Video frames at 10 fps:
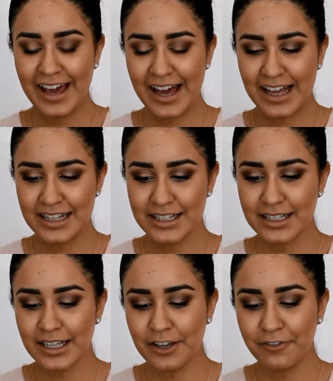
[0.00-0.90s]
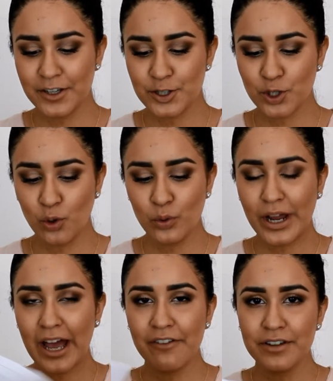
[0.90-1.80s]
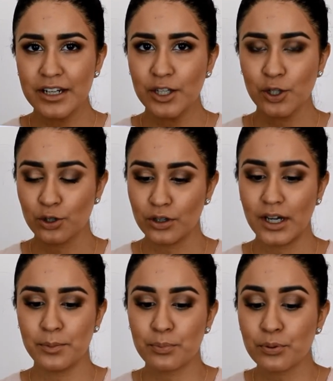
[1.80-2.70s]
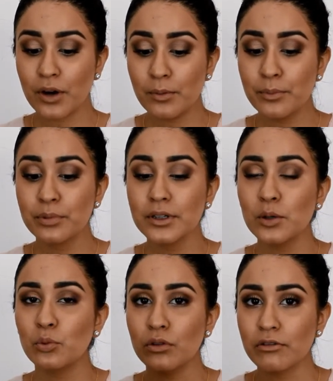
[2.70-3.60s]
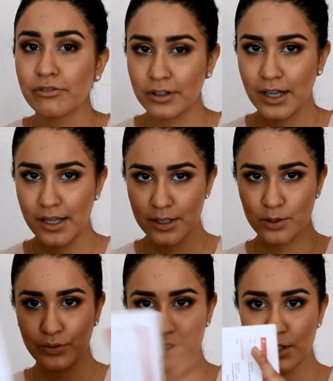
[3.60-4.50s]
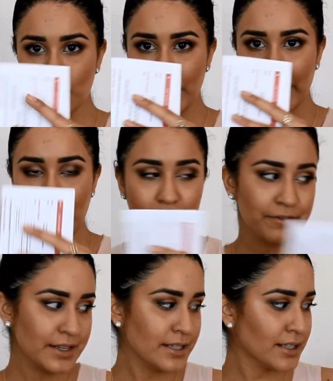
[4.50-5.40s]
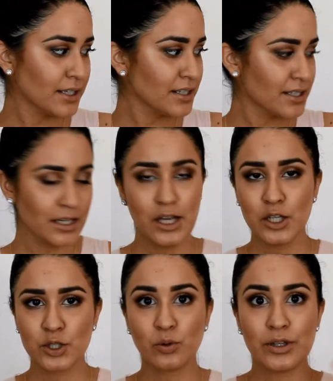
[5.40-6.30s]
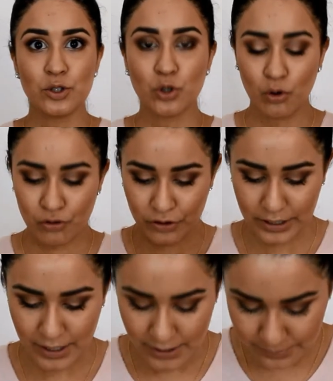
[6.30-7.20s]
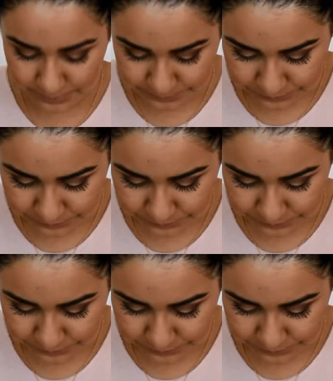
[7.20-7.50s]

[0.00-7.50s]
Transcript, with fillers: And if I don't have it in here, I probably will forget. So this is why I have these things, so I don't forget.